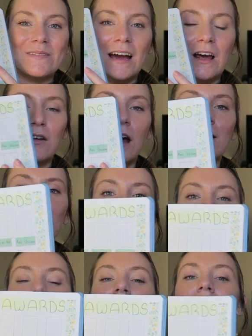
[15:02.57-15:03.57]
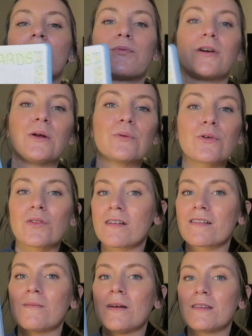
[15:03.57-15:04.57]
I do think it is pretty
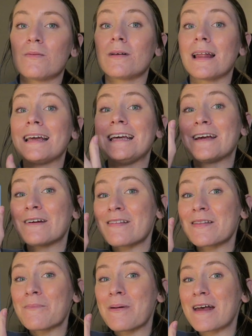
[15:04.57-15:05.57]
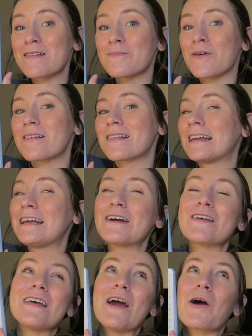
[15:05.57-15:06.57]
ruthless of me to be like, here's the best books and
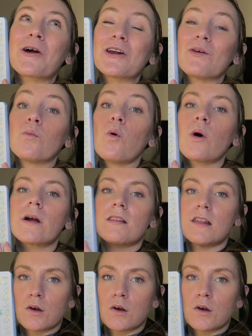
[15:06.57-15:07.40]
here they earn awards.